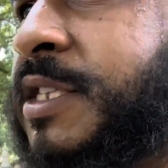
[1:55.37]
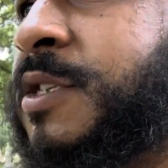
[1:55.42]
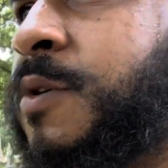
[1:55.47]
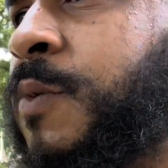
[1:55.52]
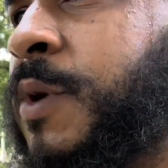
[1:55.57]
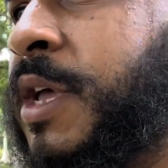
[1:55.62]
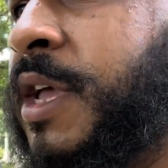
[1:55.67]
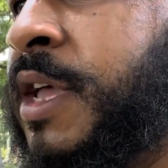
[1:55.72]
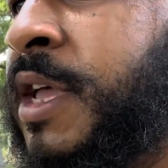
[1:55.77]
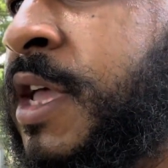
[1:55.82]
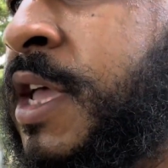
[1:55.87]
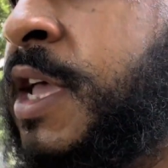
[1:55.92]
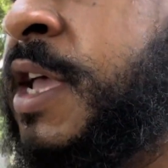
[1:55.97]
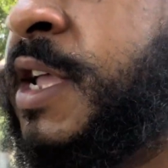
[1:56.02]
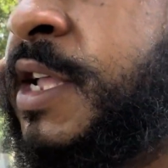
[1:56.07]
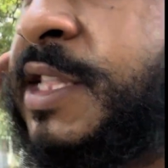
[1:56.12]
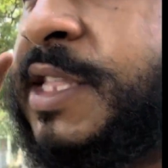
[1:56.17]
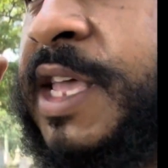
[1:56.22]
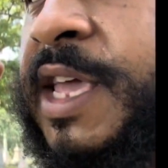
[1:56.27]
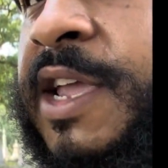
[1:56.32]
away,
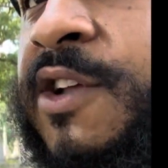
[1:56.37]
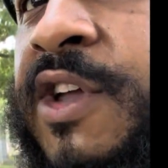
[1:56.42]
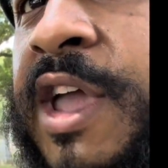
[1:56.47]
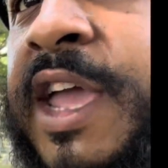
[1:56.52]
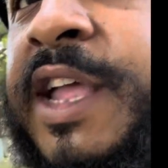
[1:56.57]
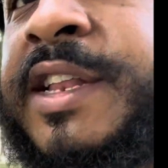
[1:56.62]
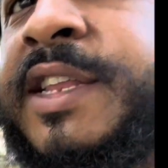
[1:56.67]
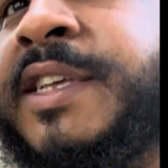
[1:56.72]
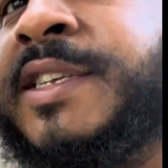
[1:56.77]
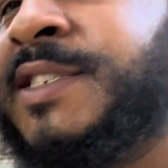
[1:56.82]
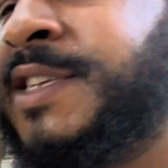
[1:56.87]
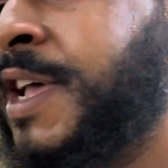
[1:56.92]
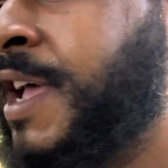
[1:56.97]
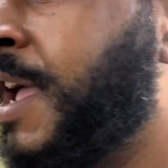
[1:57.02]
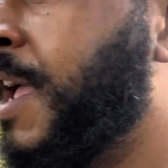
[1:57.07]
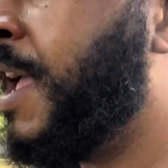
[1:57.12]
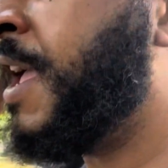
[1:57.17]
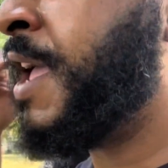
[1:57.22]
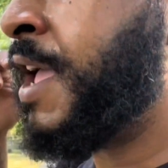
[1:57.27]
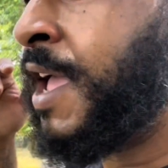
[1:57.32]
they gain this
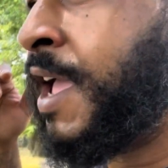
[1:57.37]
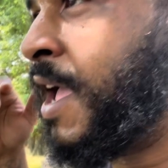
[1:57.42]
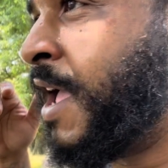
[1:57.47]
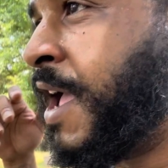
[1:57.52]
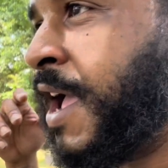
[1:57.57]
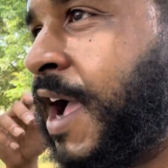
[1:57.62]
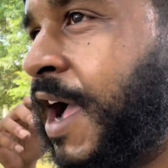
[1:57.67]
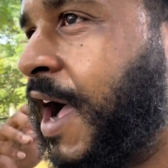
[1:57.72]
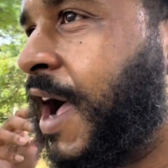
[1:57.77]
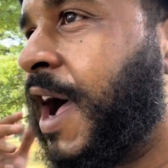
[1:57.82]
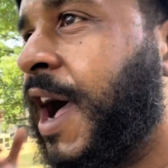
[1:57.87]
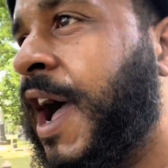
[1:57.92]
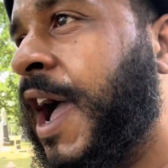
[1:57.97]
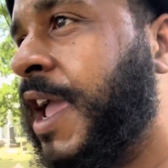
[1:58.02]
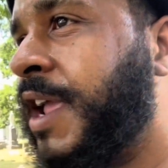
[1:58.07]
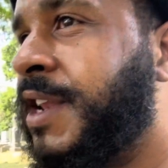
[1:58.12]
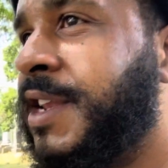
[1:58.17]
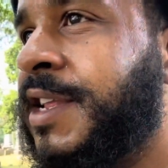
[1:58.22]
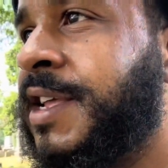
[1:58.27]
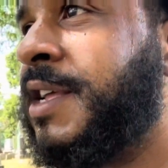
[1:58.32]

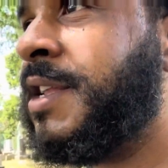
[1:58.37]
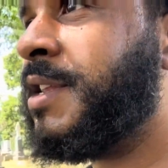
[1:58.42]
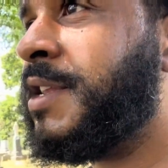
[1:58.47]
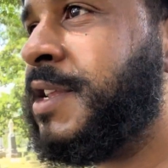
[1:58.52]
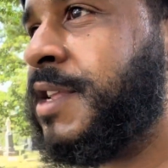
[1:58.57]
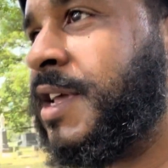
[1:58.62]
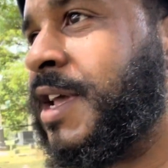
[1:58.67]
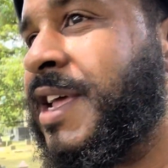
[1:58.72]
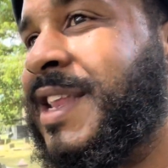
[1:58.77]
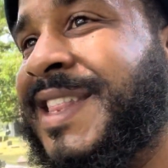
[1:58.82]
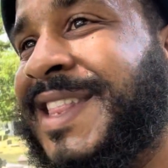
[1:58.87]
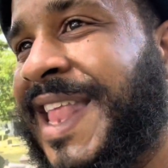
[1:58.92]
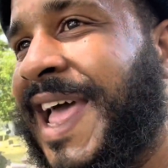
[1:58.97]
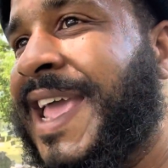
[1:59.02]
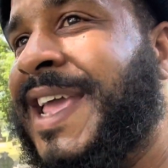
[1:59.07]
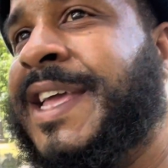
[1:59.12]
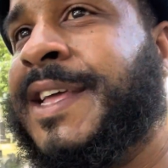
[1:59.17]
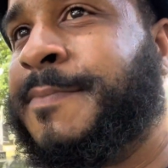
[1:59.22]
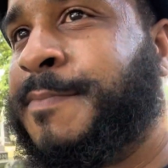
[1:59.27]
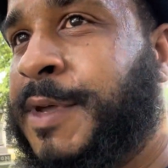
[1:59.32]
heightening
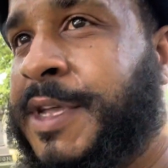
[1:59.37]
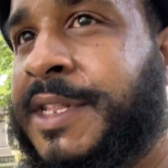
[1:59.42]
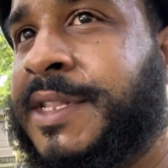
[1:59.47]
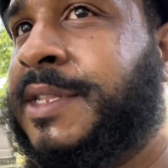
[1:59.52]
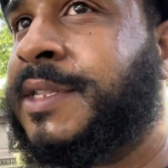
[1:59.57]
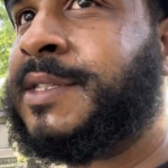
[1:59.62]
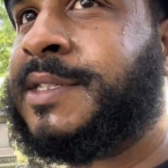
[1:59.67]
enlightenment